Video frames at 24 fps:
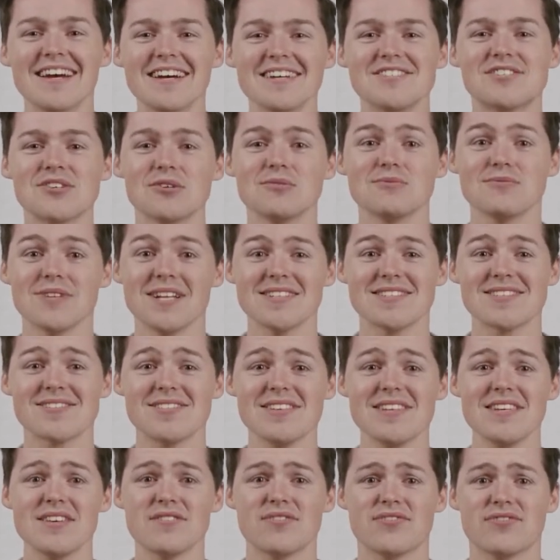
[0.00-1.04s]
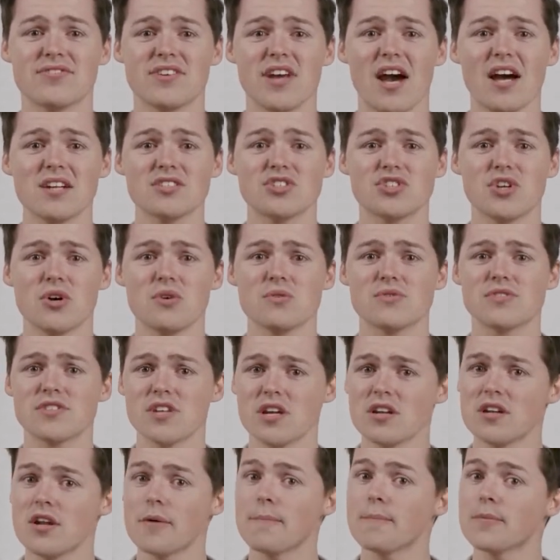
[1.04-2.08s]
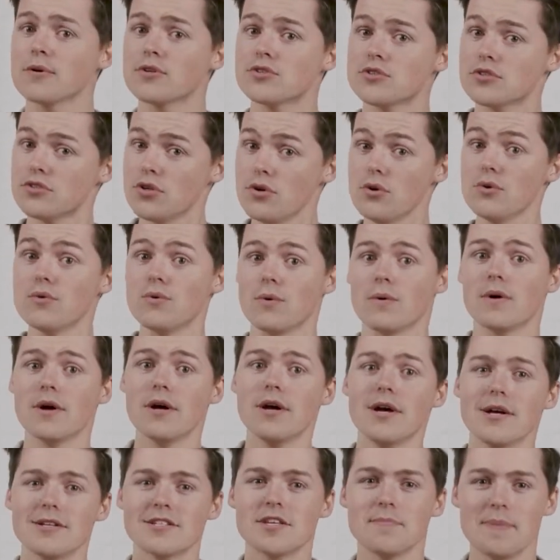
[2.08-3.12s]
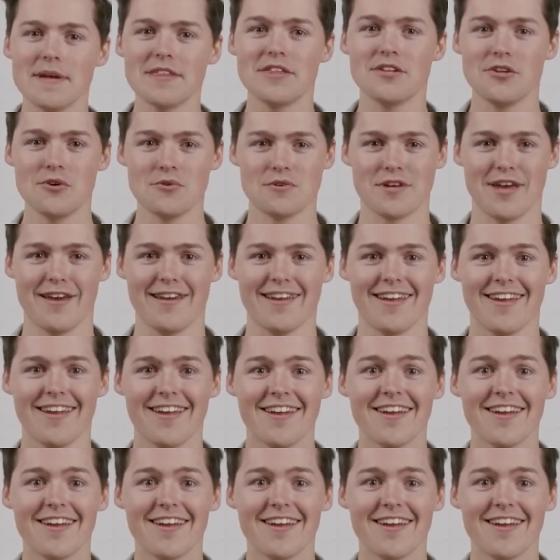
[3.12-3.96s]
So let's see if God chose son number 2 to be the new king.